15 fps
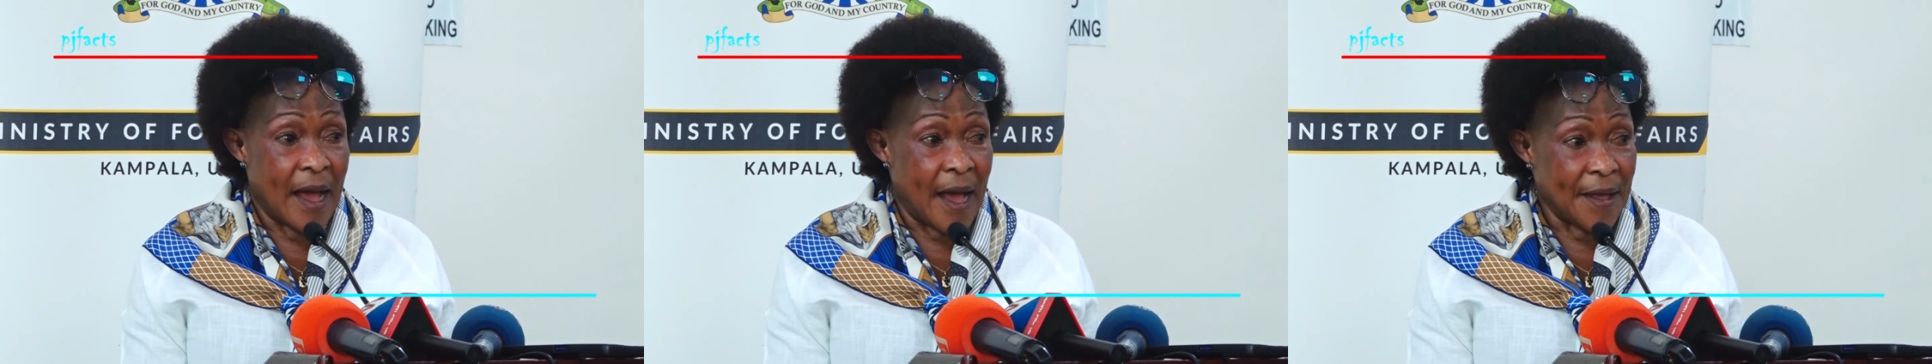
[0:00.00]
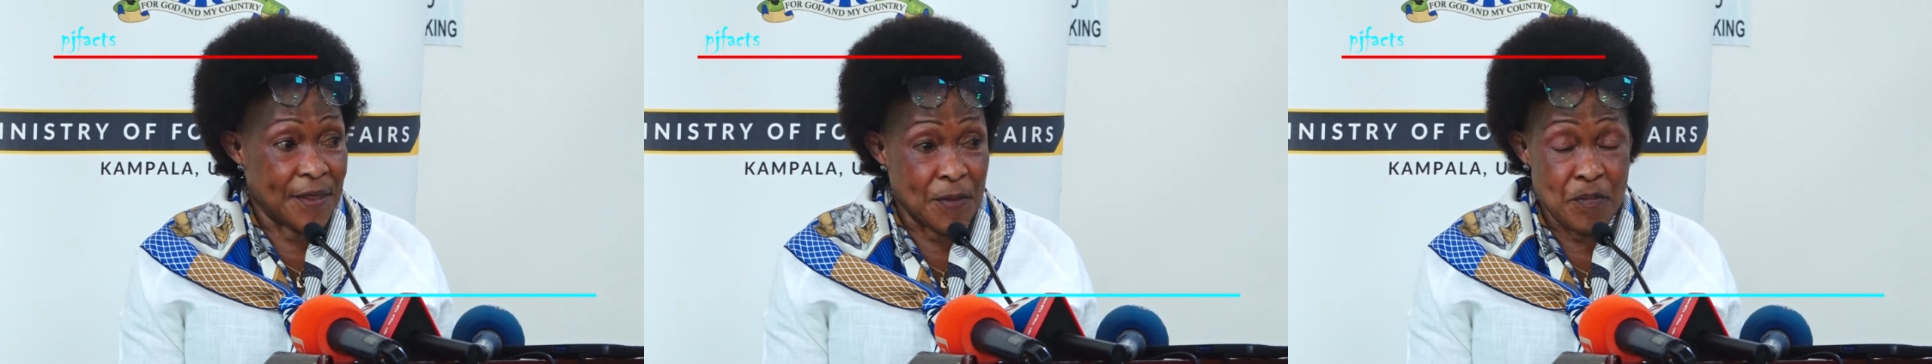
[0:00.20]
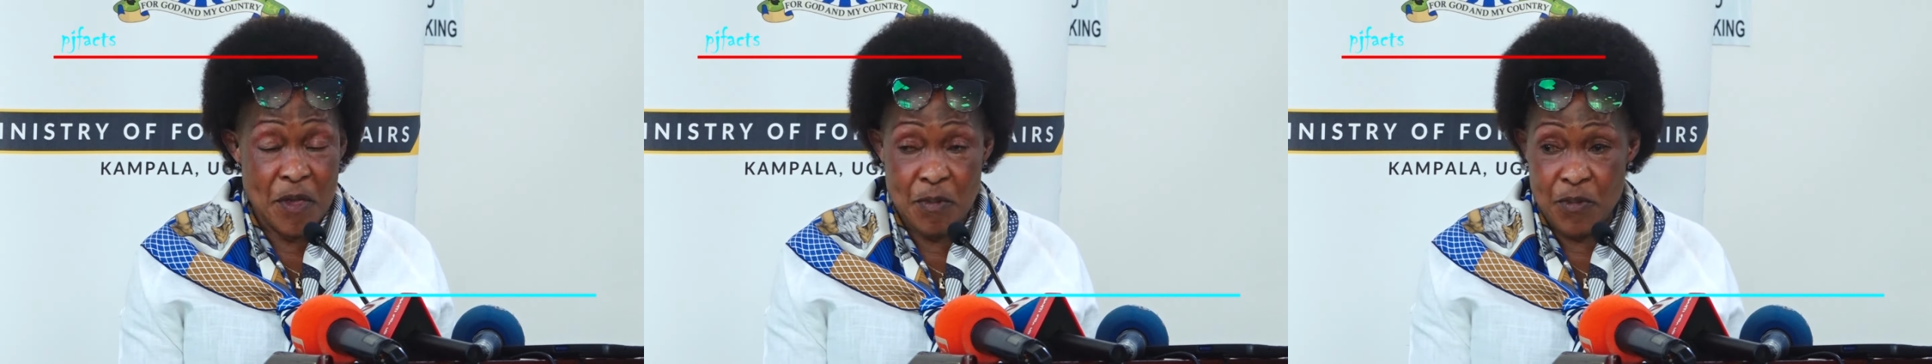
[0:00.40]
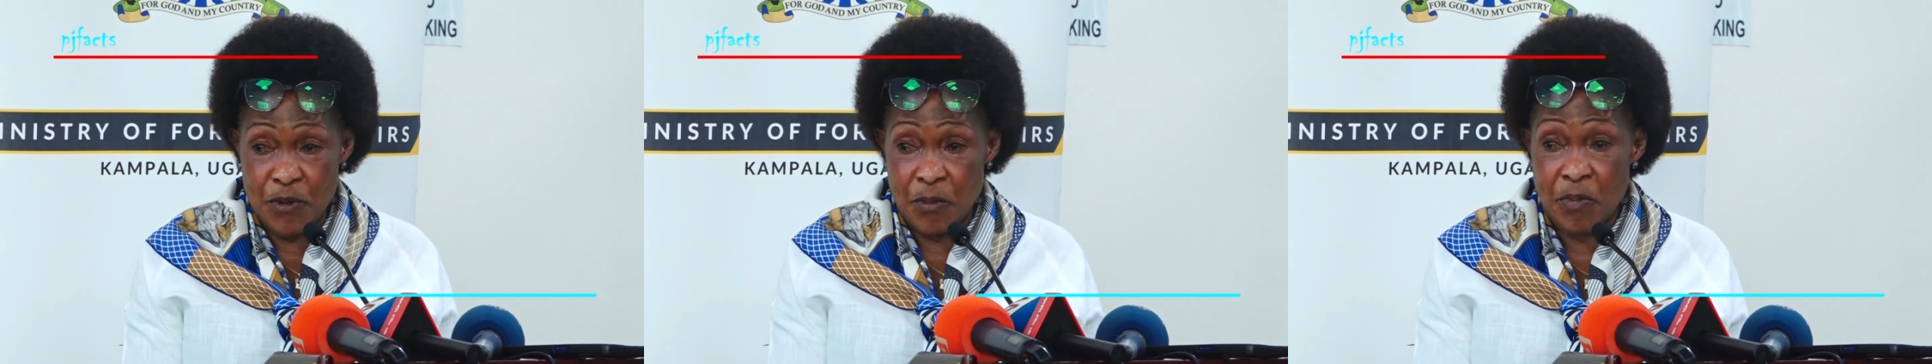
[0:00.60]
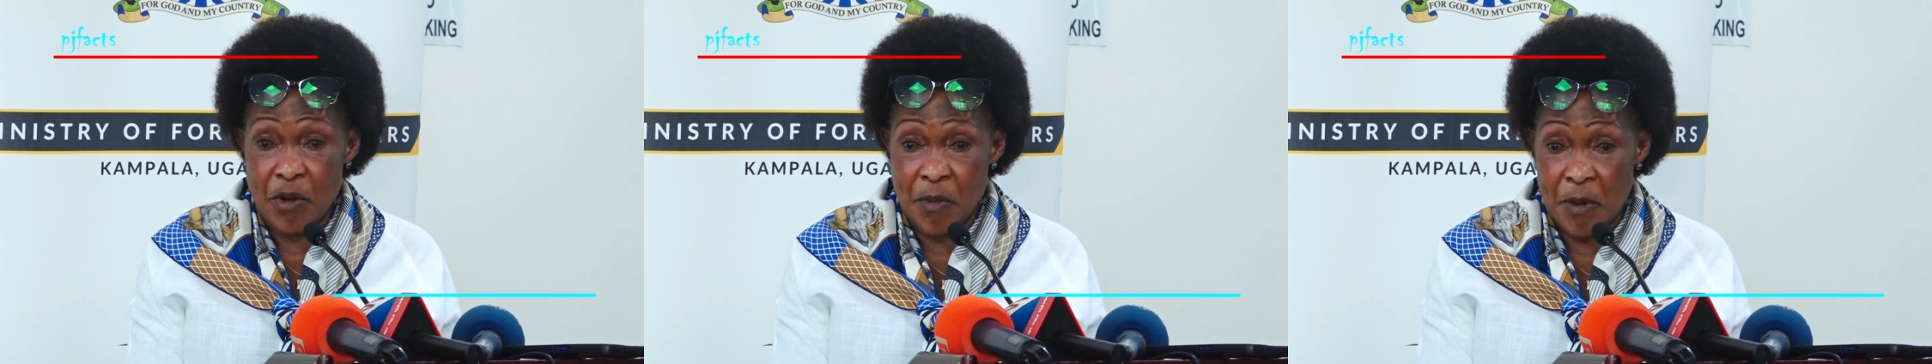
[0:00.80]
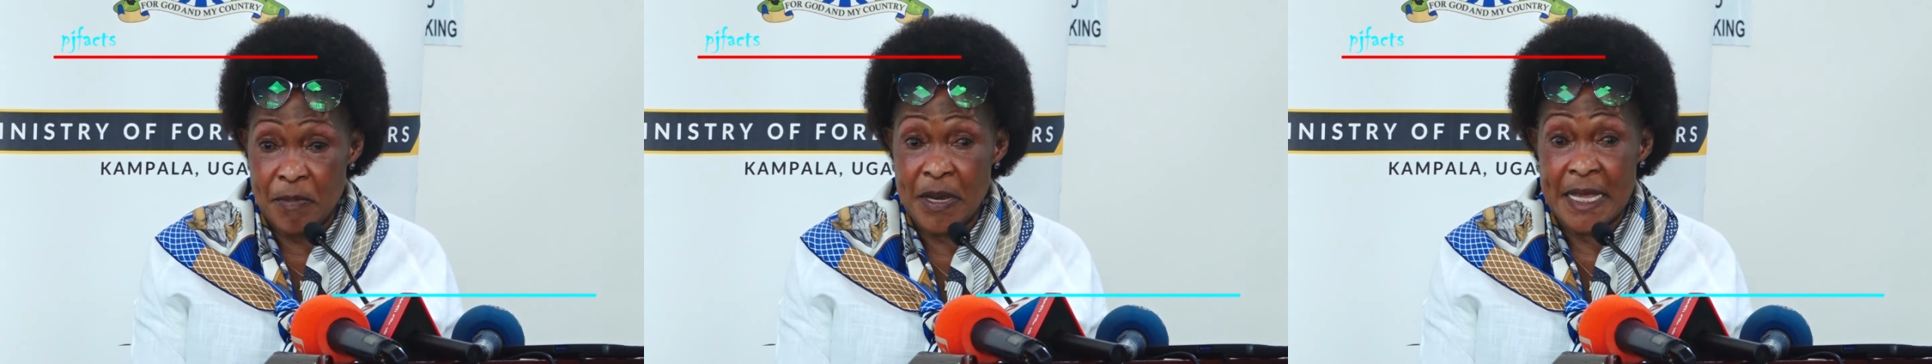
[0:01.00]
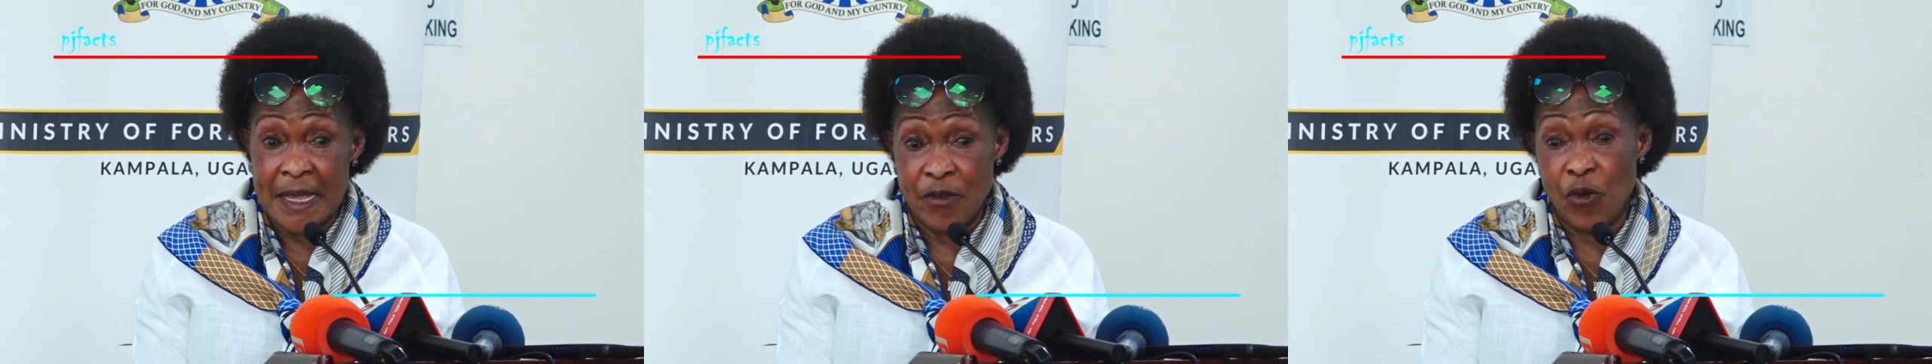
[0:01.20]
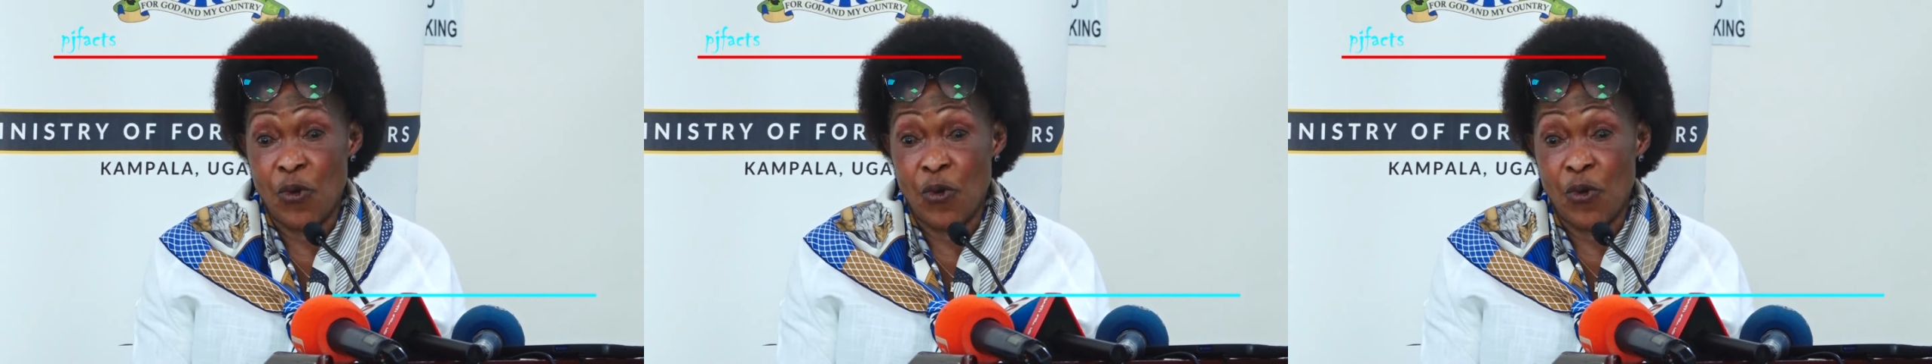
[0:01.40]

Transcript: Other people probably,